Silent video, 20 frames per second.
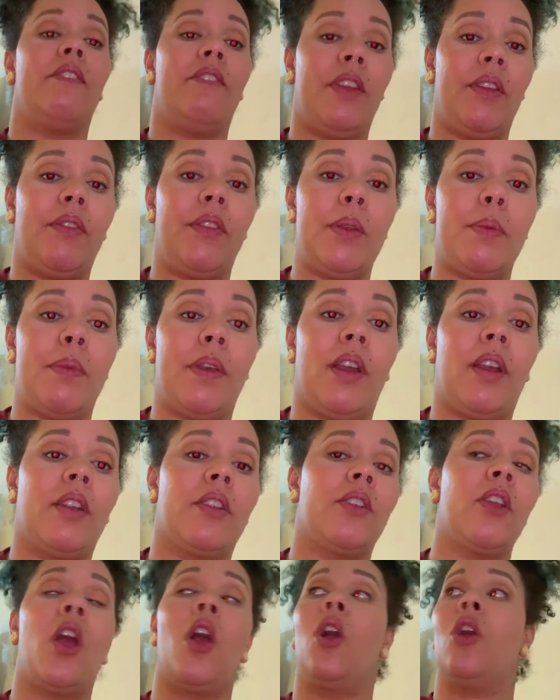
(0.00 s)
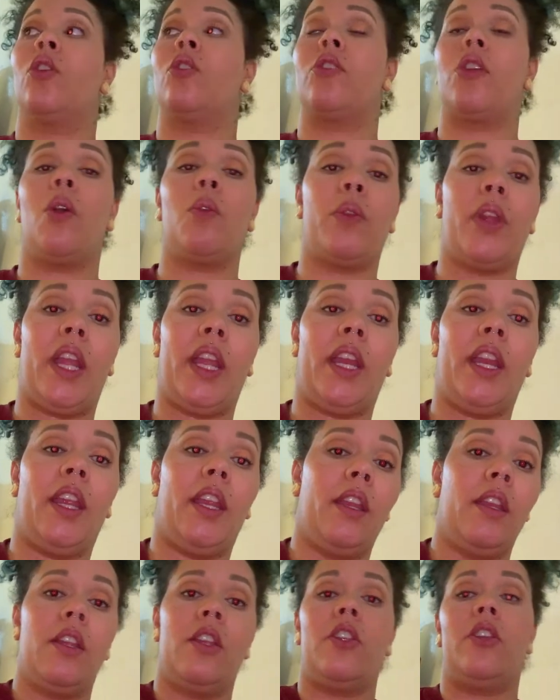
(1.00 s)
the 50 bucks go get
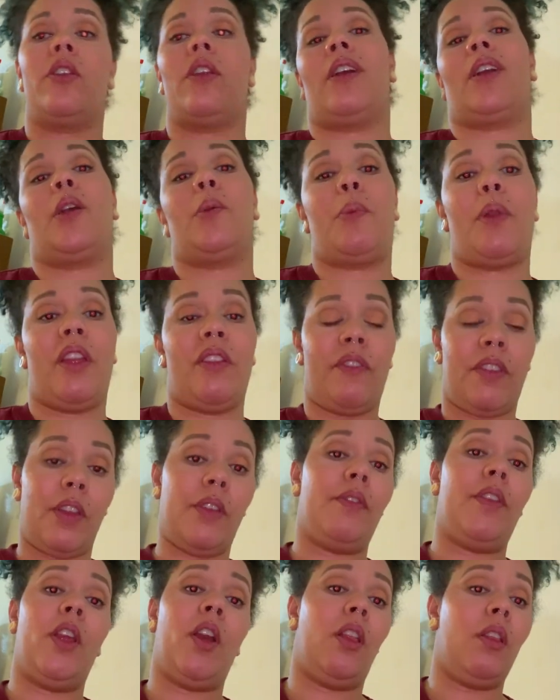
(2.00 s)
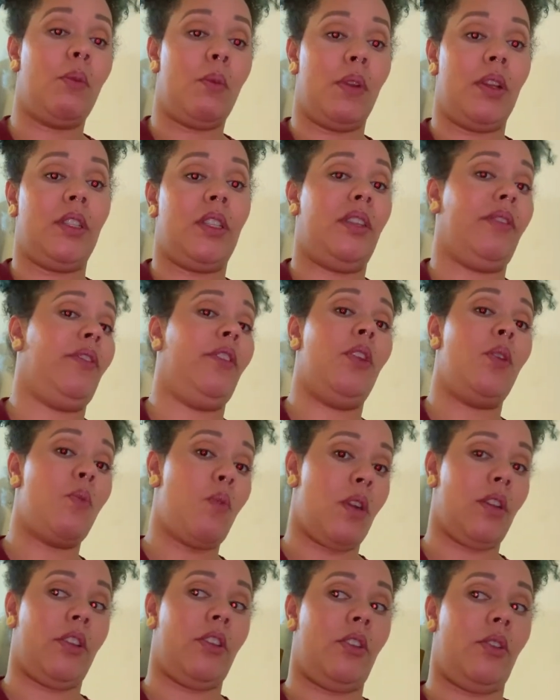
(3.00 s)
it. You're not gonna pay fifty all at once if you
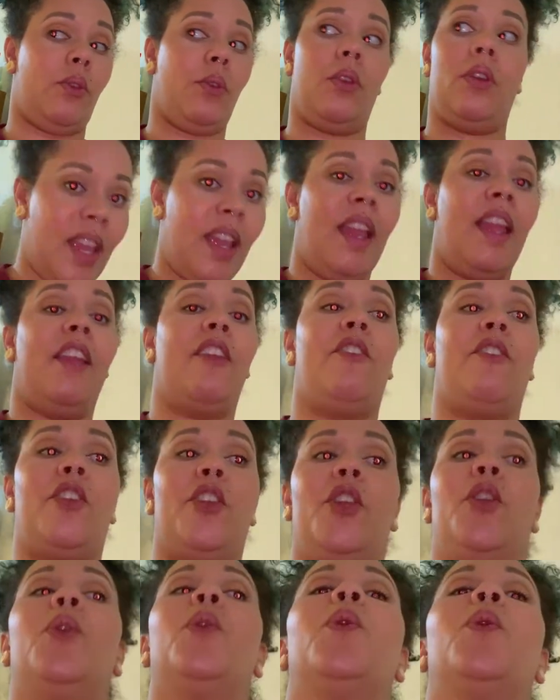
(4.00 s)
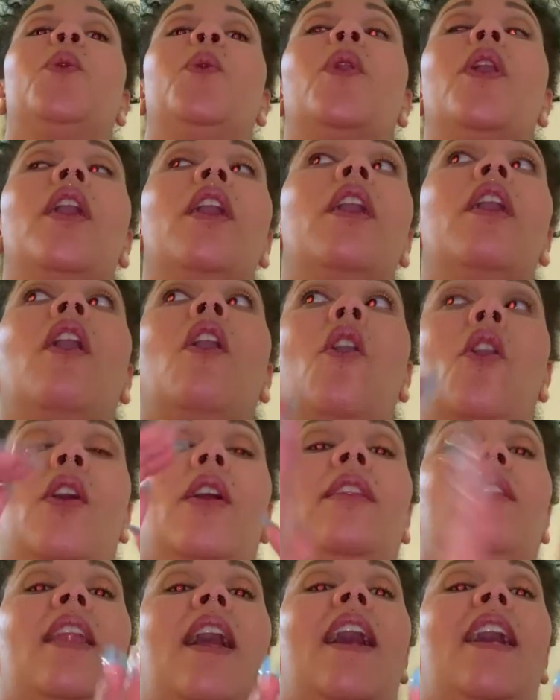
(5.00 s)
don't want to. If you
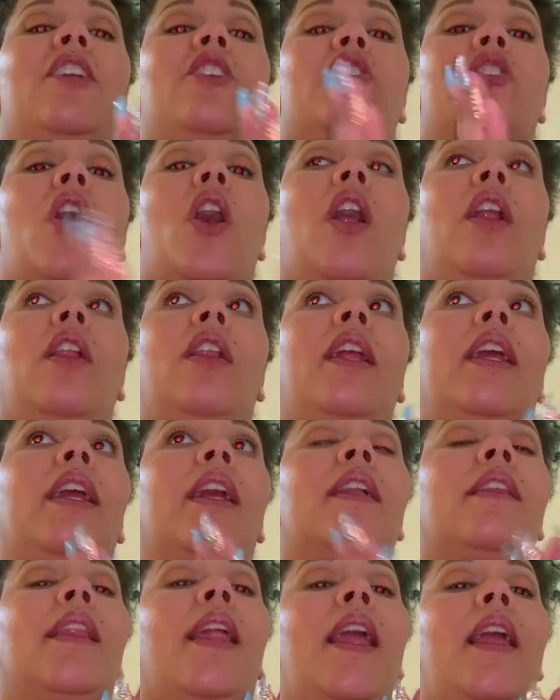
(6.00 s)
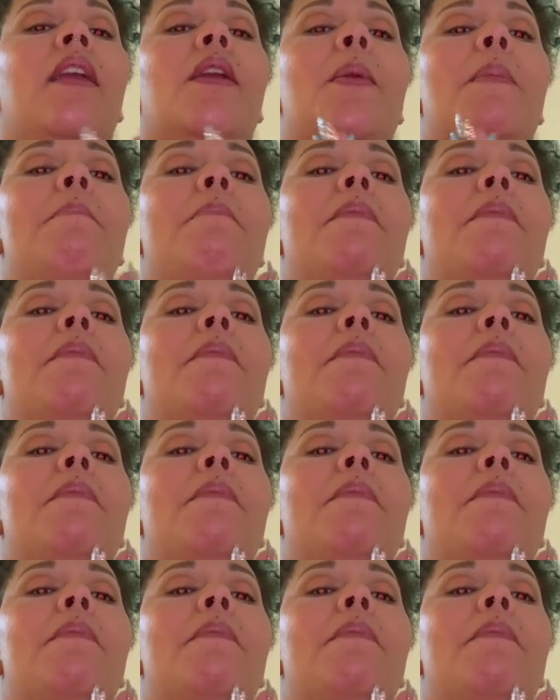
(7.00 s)
are a lash holic like